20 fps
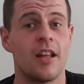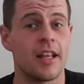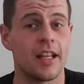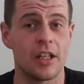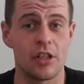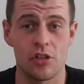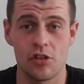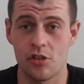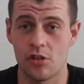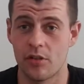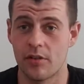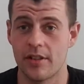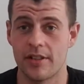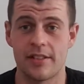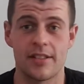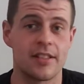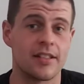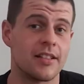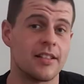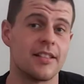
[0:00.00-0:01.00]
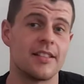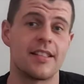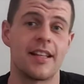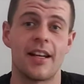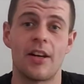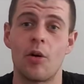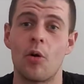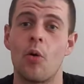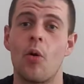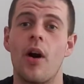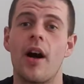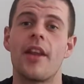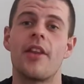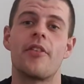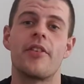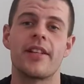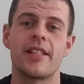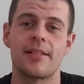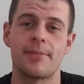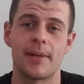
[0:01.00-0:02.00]
insurances, and all
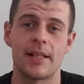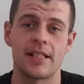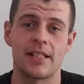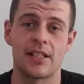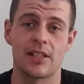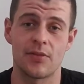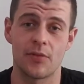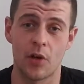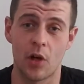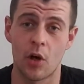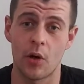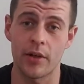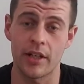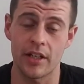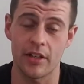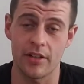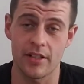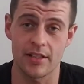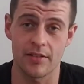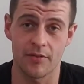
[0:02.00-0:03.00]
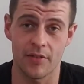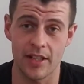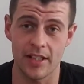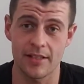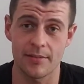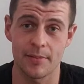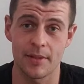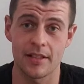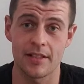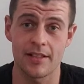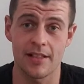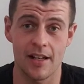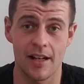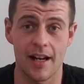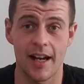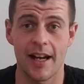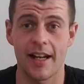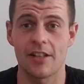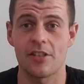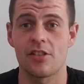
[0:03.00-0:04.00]
other expenses for holding those investments
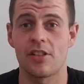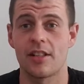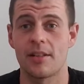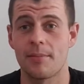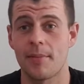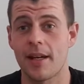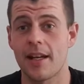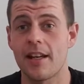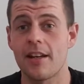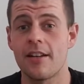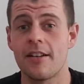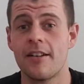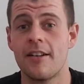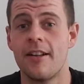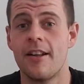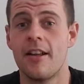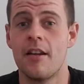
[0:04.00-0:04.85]
are actually made.